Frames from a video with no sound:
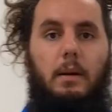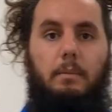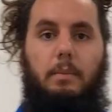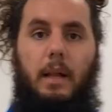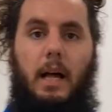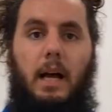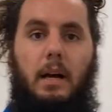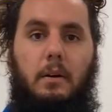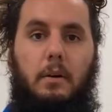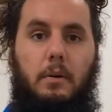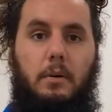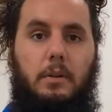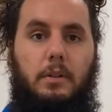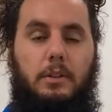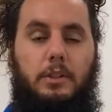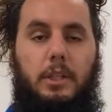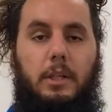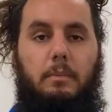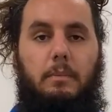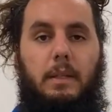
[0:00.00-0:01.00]
block
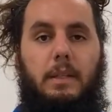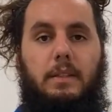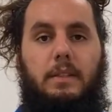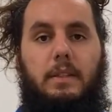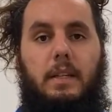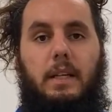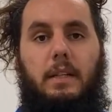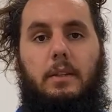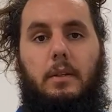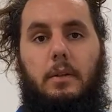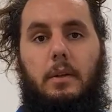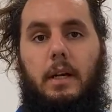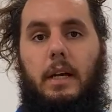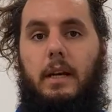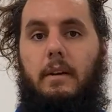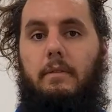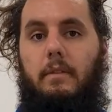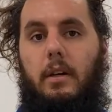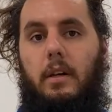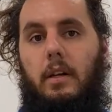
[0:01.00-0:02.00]
shipments that don't
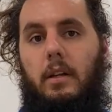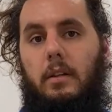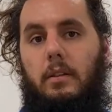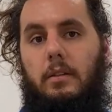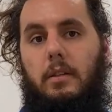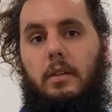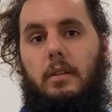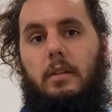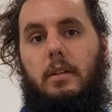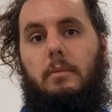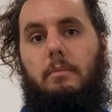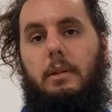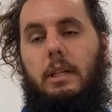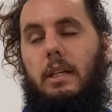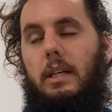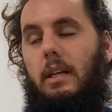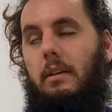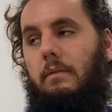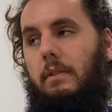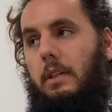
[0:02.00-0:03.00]
have all
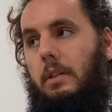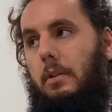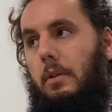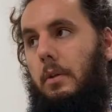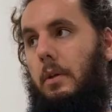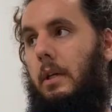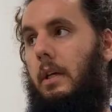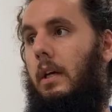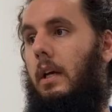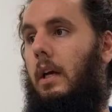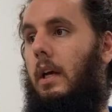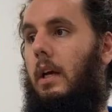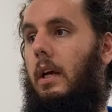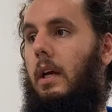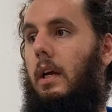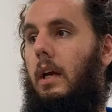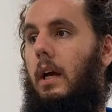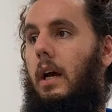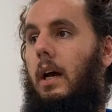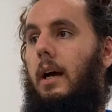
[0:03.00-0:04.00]
complete inventory.
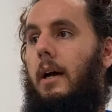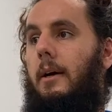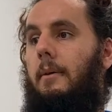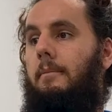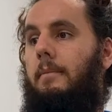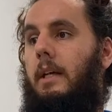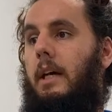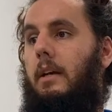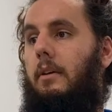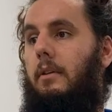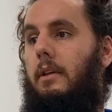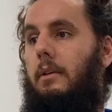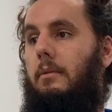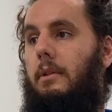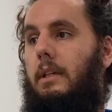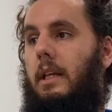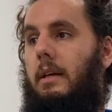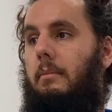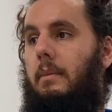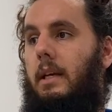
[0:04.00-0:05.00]
Not only
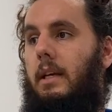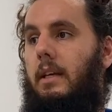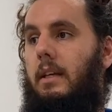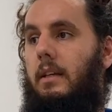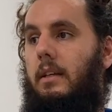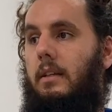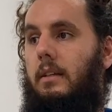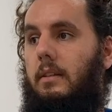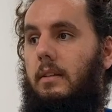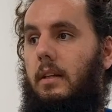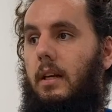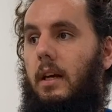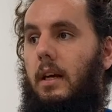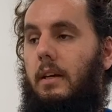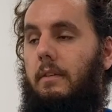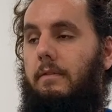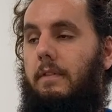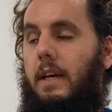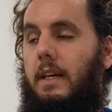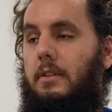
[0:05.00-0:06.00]
will that make it
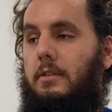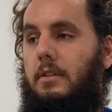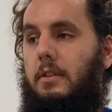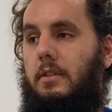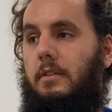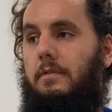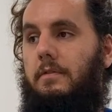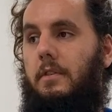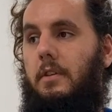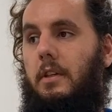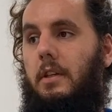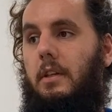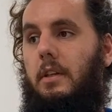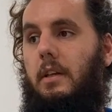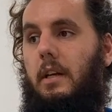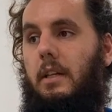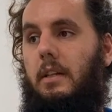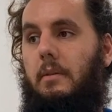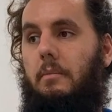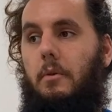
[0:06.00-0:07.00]
faster for
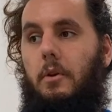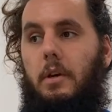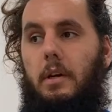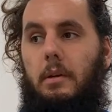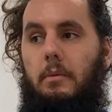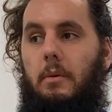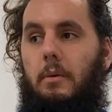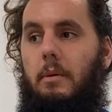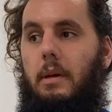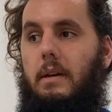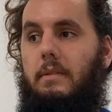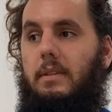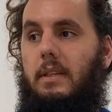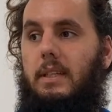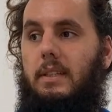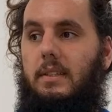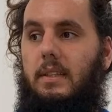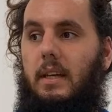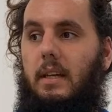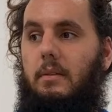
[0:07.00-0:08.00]
in the morning when we have to
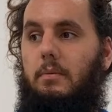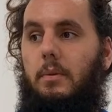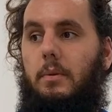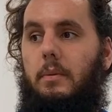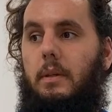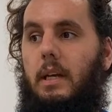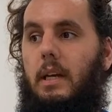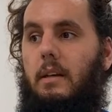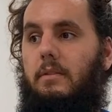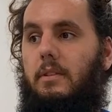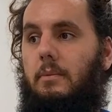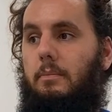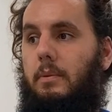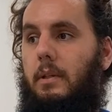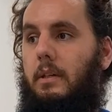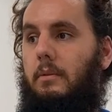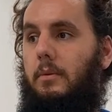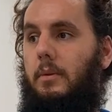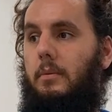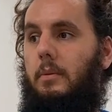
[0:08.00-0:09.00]
decide what we have to
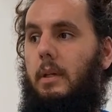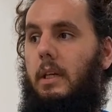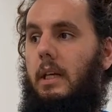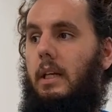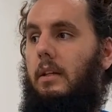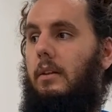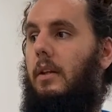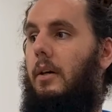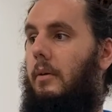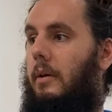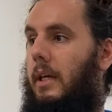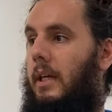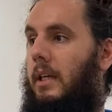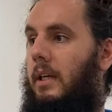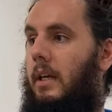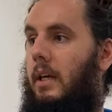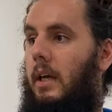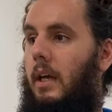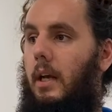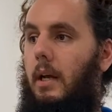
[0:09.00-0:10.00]
print, what we're getting low on,
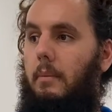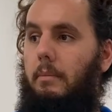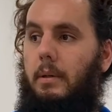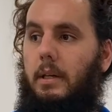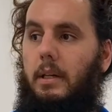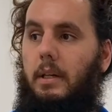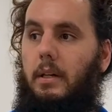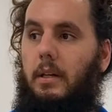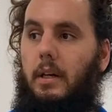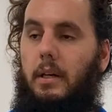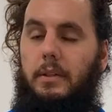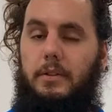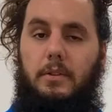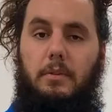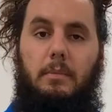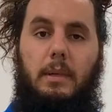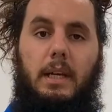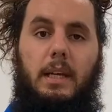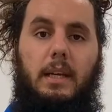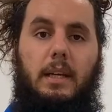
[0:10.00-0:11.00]
but it'll also
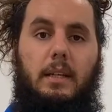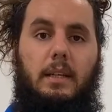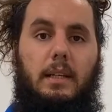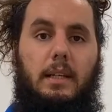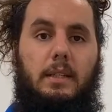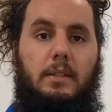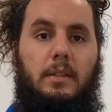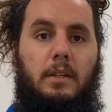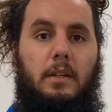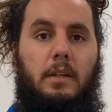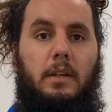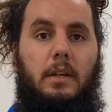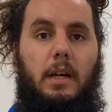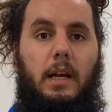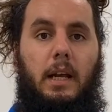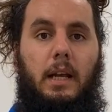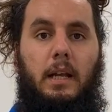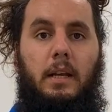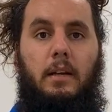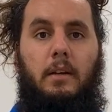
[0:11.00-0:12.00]
make it easier
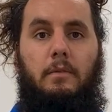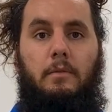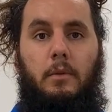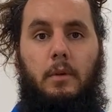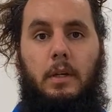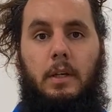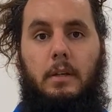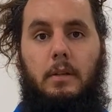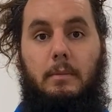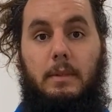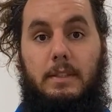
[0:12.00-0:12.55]
and avoid the